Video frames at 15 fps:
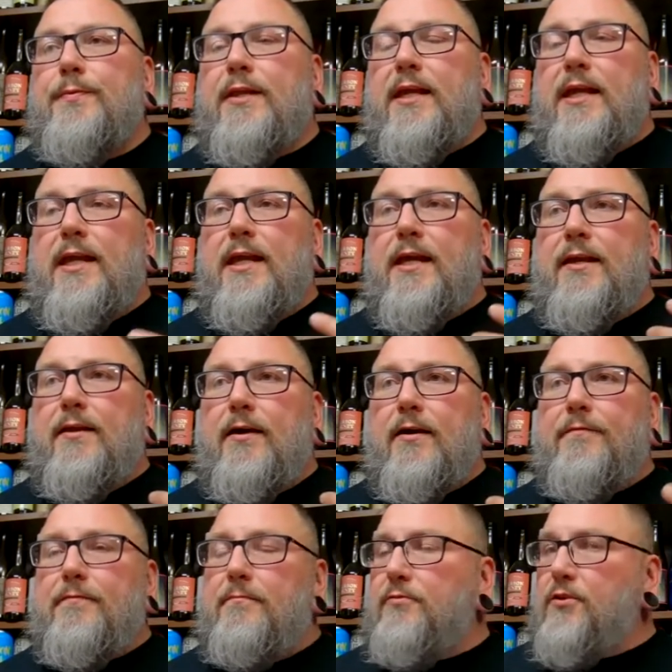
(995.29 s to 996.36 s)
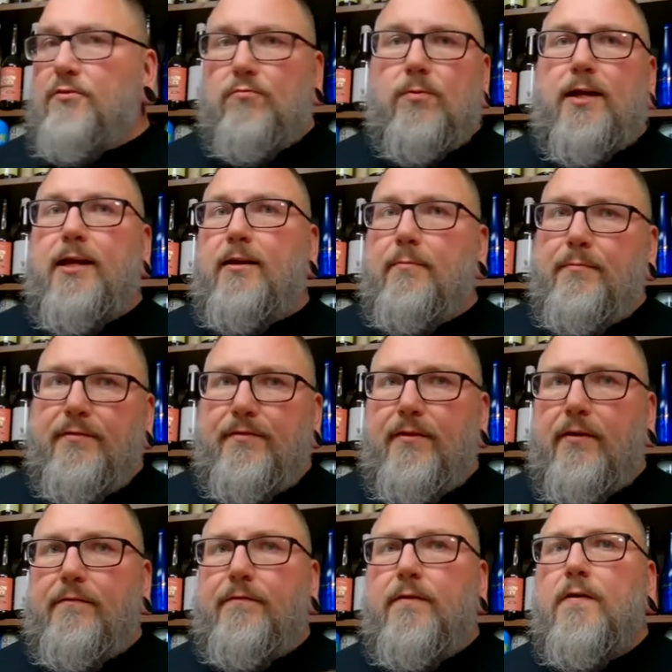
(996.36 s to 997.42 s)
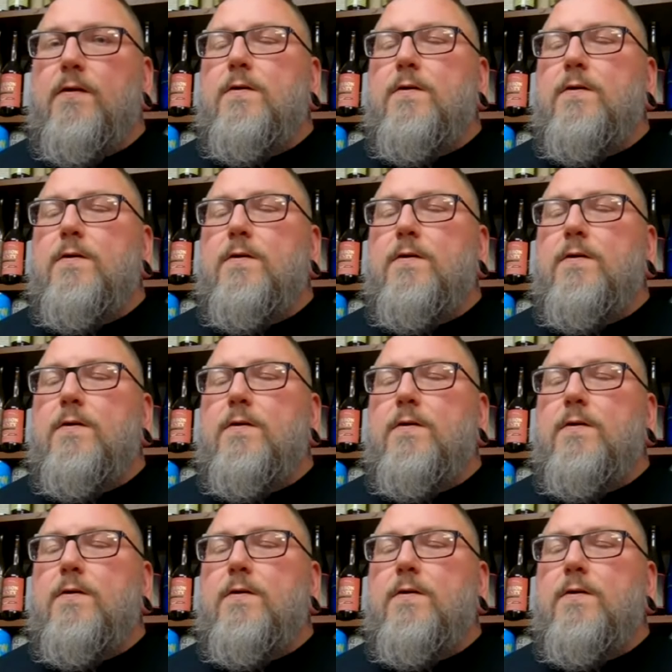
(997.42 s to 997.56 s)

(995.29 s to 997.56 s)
And from just random stuff.